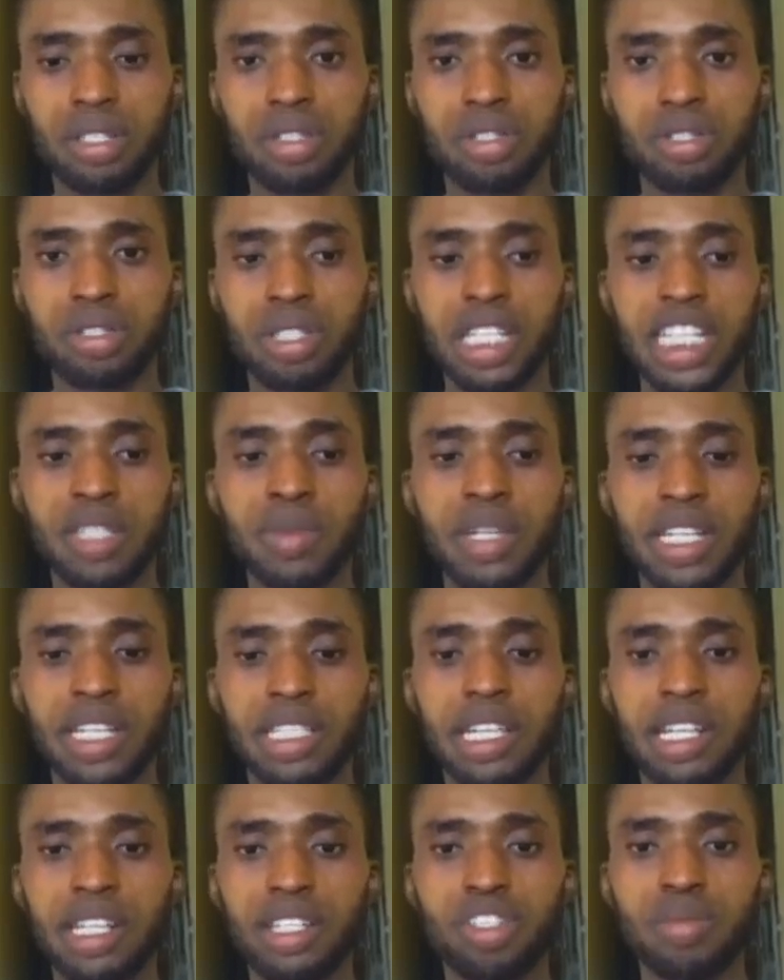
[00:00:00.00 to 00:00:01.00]
let's make it a
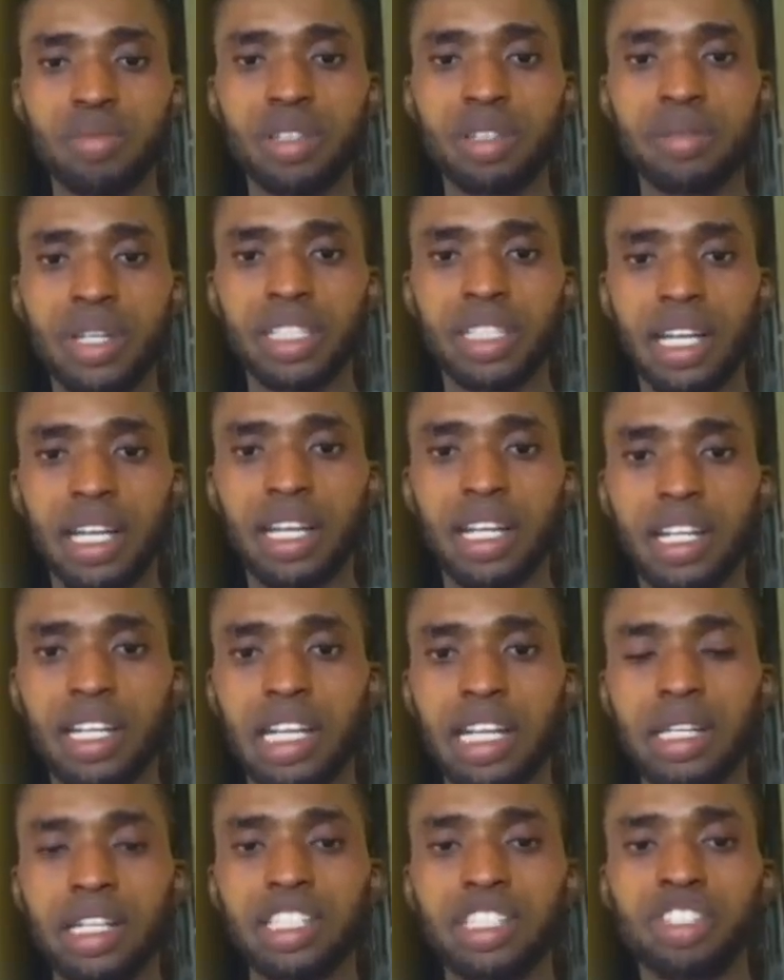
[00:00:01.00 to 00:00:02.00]
little bit better.
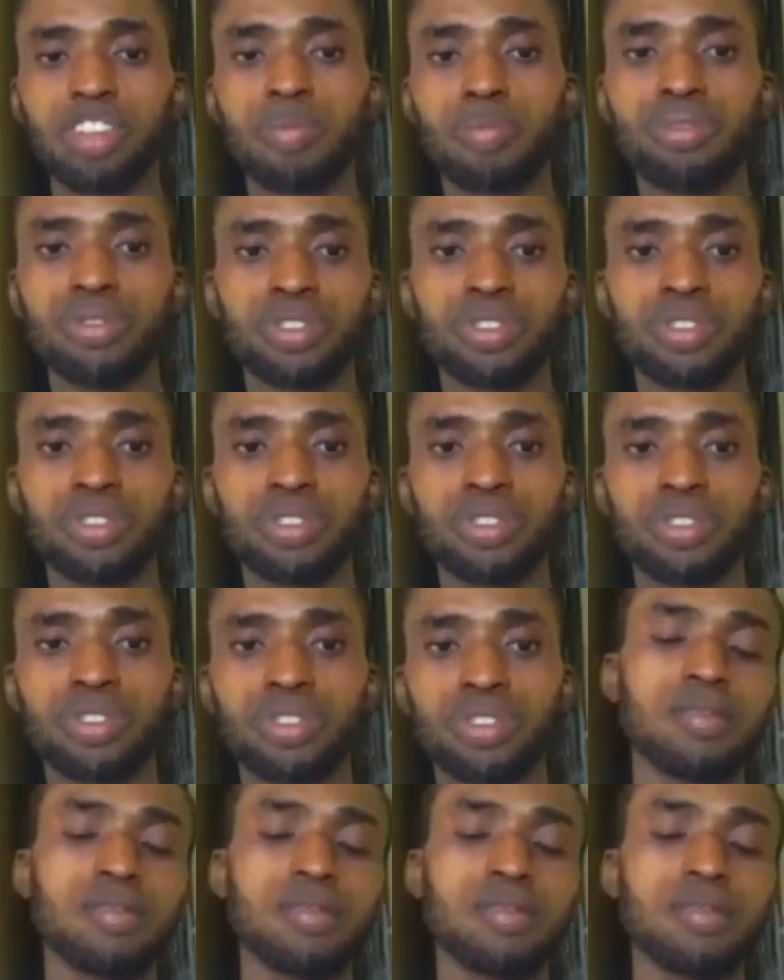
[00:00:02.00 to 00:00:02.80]
Let's not put something